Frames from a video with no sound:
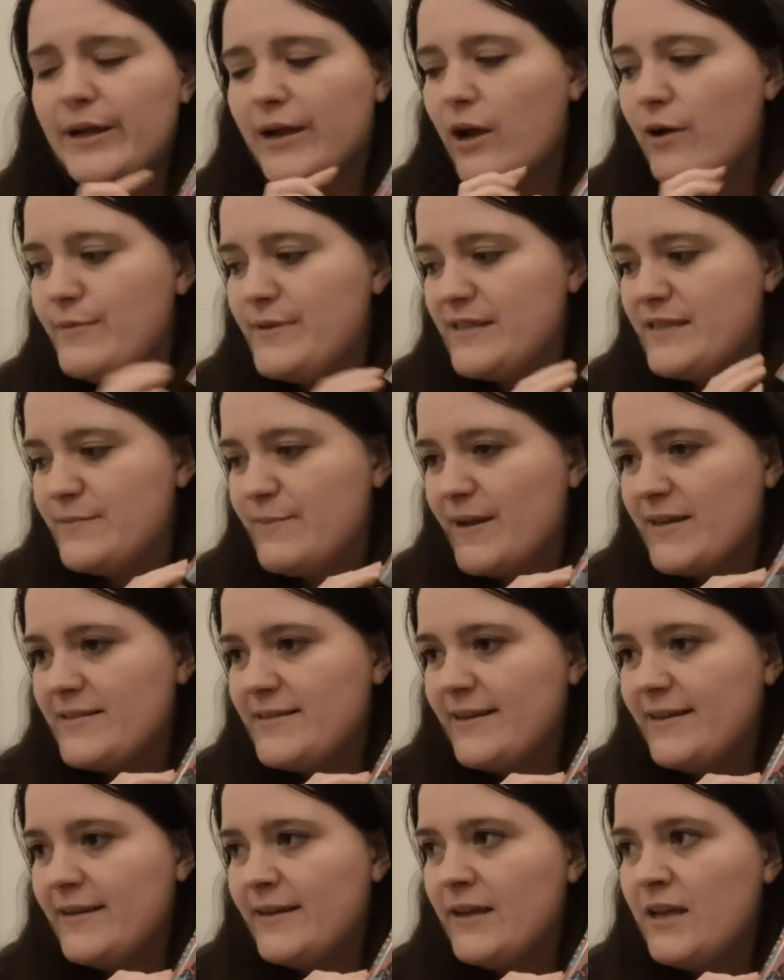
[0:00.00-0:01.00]
Like, I was
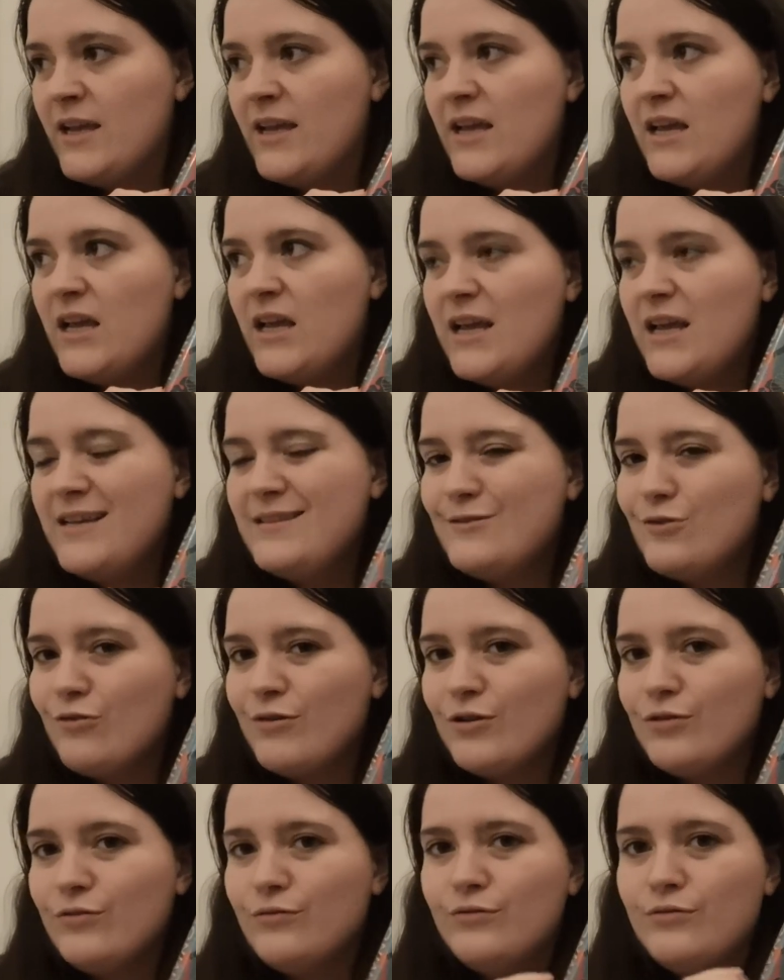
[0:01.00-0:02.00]
expecting
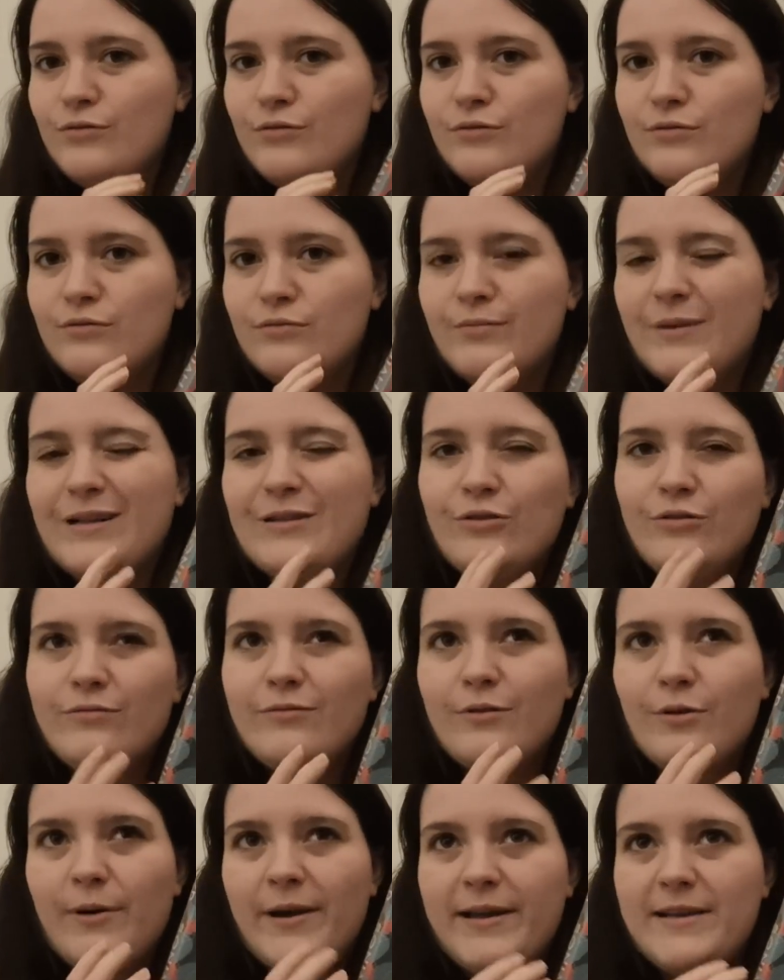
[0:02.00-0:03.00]
historical, well,
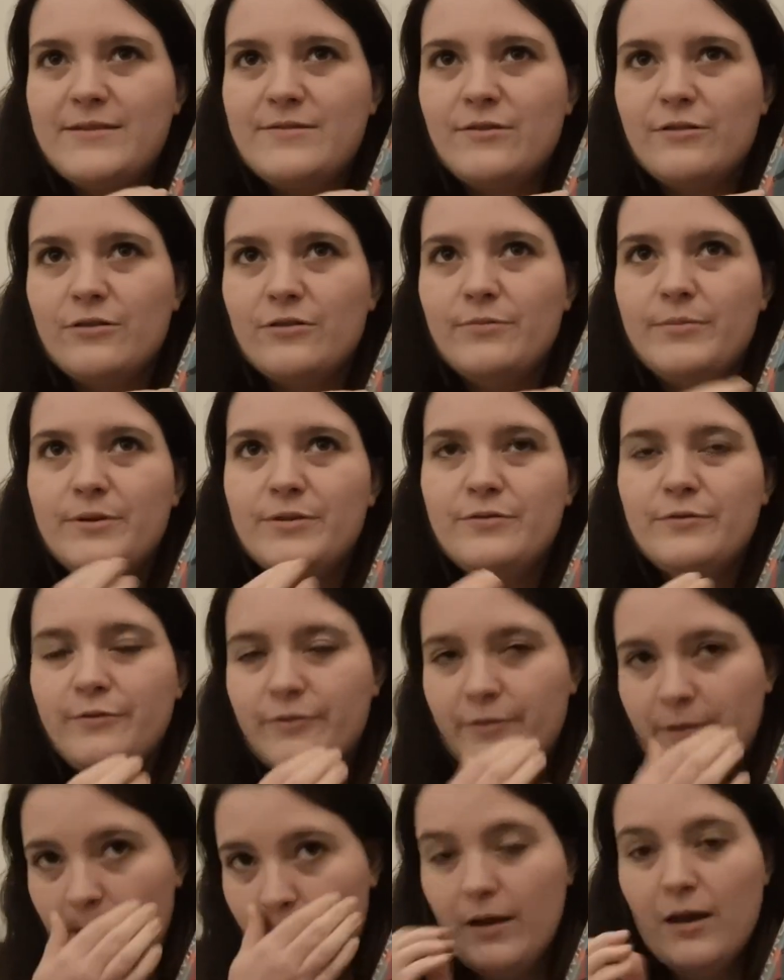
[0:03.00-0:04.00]
not quite historical, but
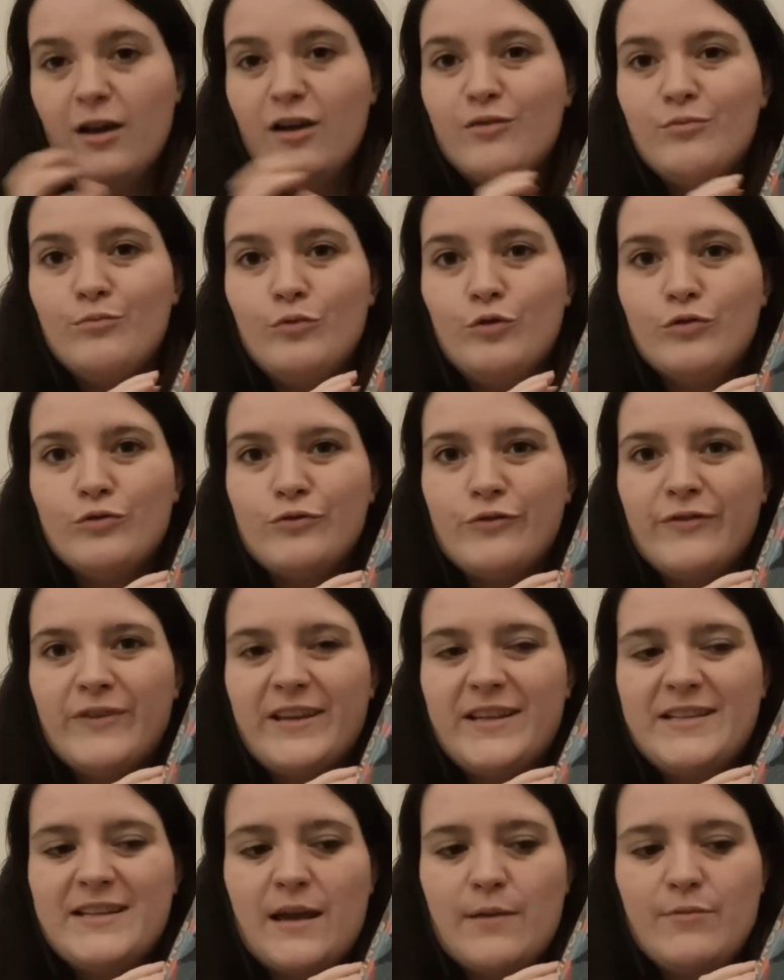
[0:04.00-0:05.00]
sort of more sort
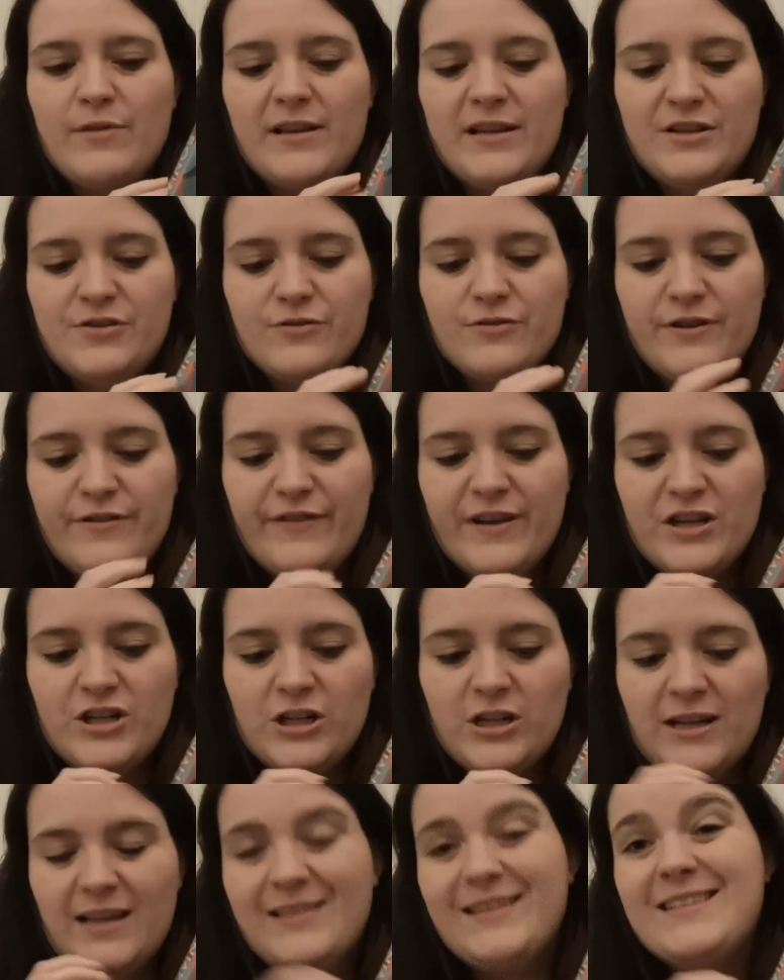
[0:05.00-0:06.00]
of in-depth literary
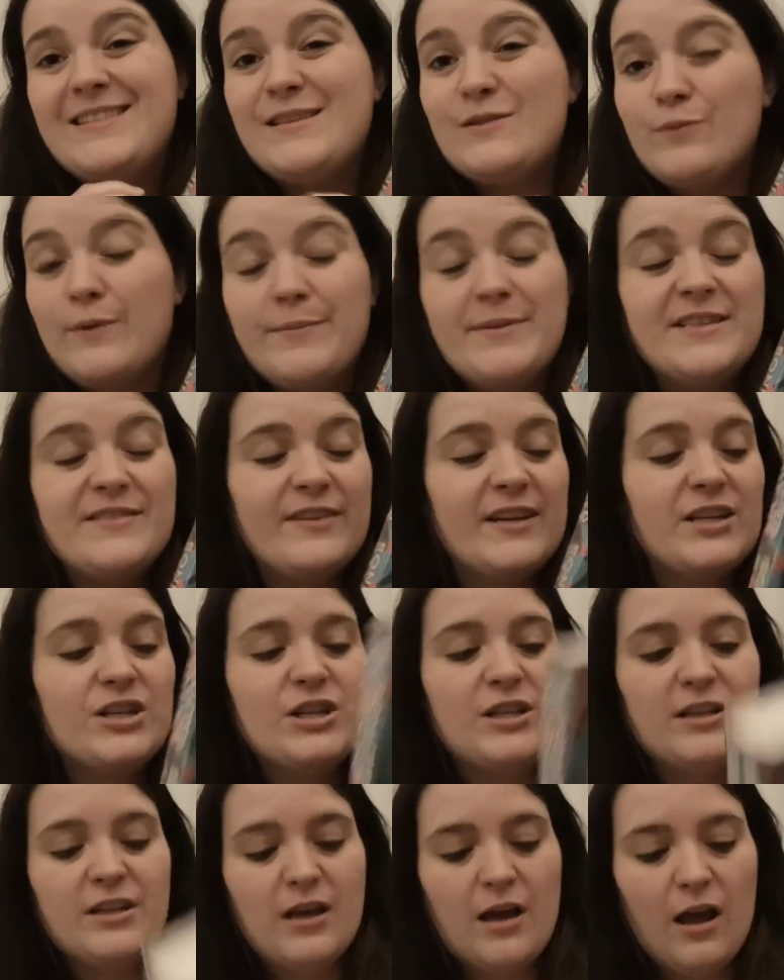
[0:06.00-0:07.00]
fiction, and this is women's
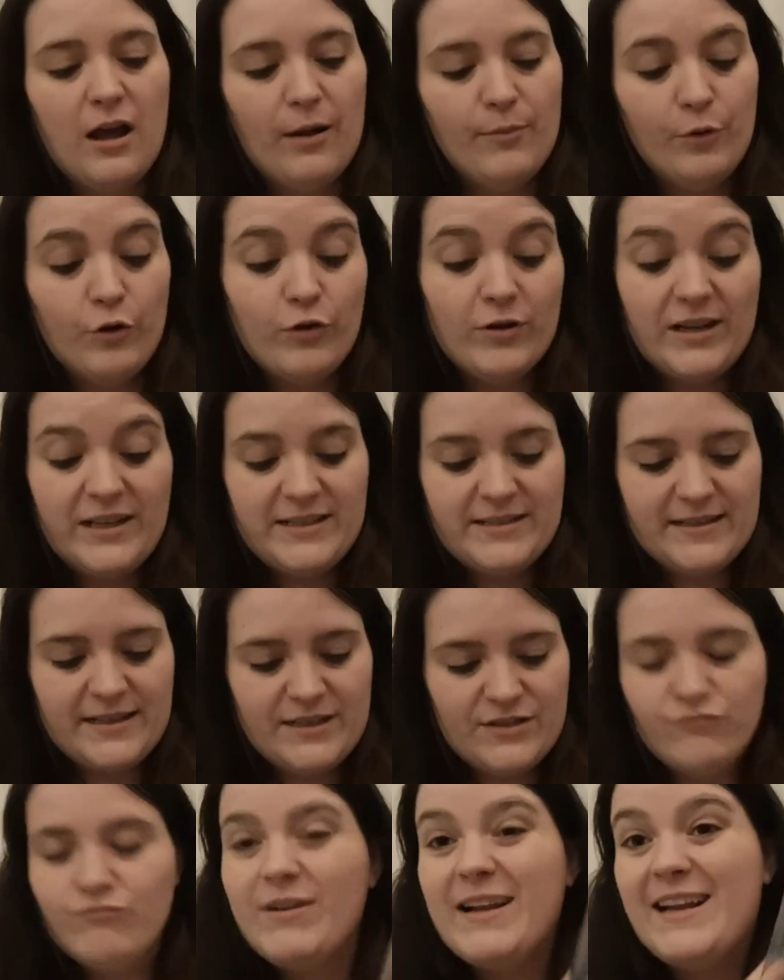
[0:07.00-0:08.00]
fiction, or at least
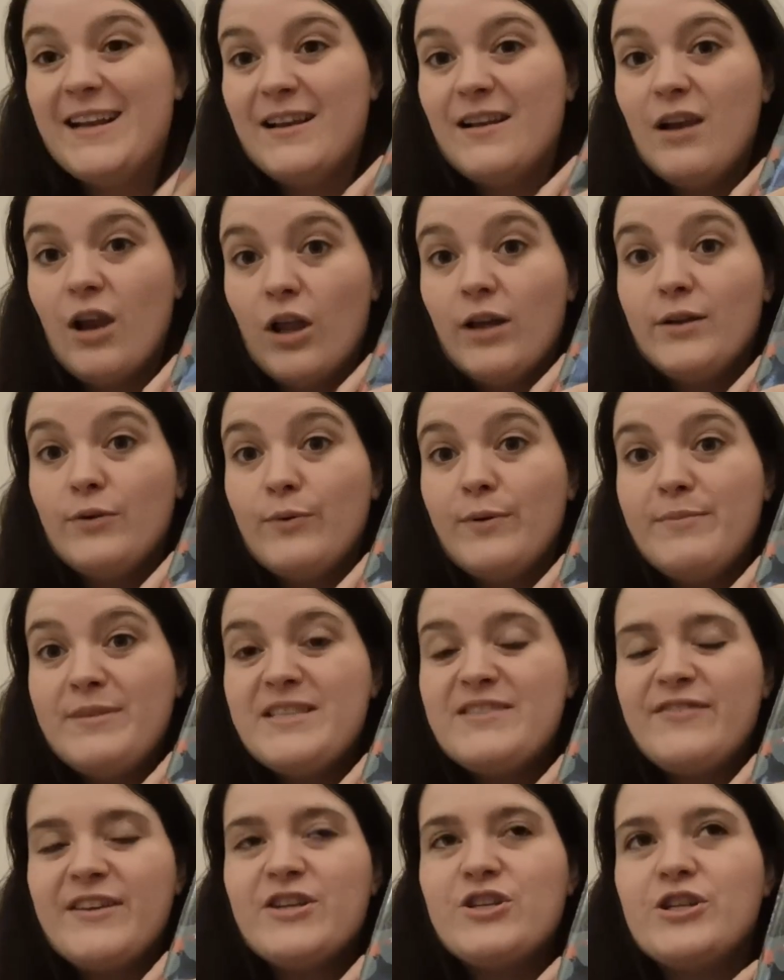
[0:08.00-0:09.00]
it's written like
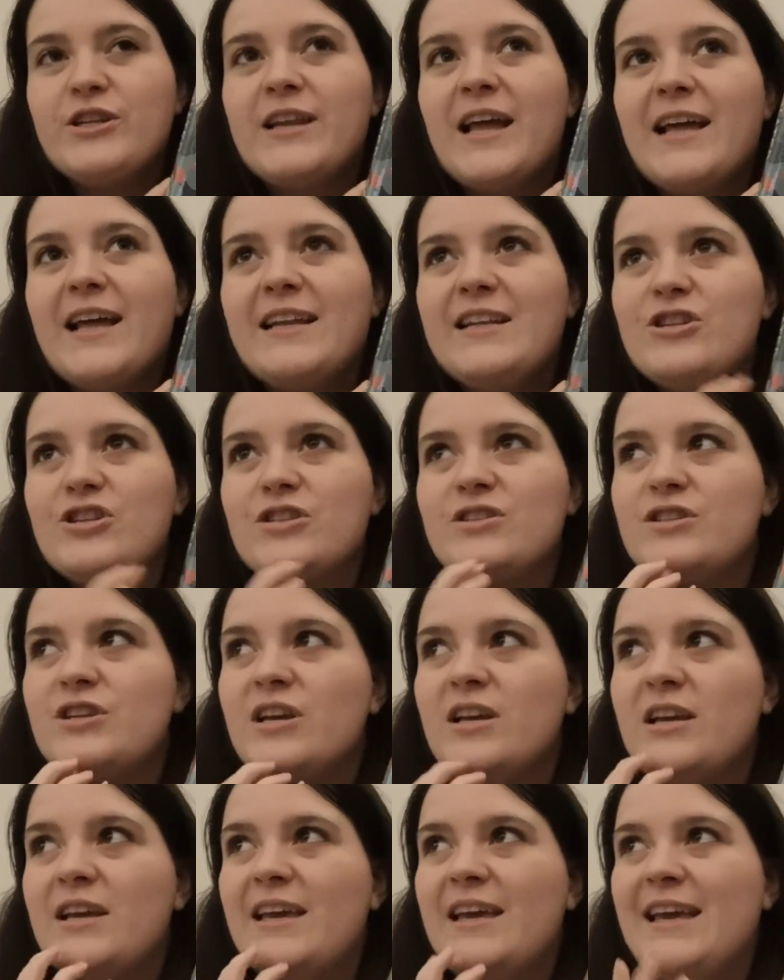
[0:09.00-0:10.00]
women's fiction, and it just
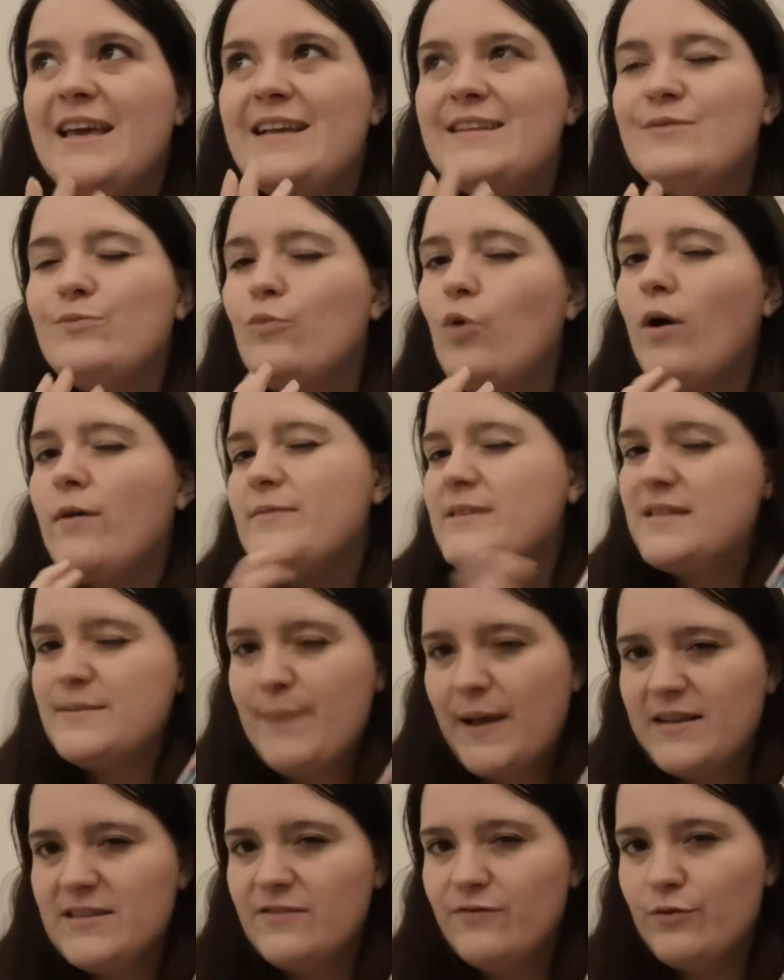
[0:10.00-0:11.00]
isn't what I was
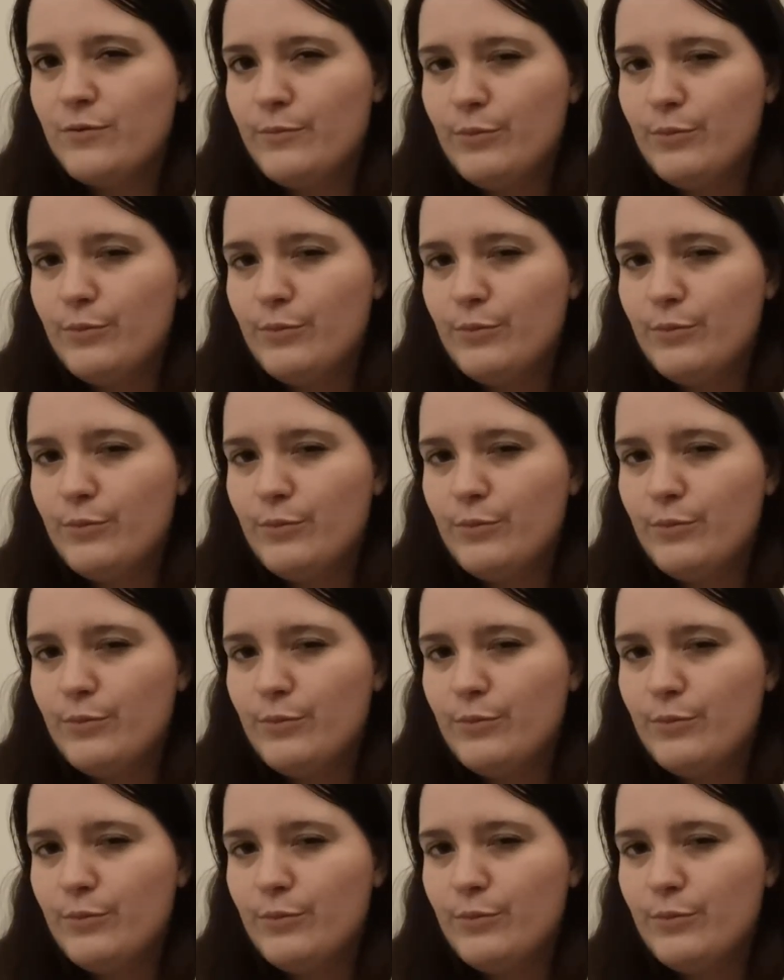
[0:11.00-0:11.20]
expecting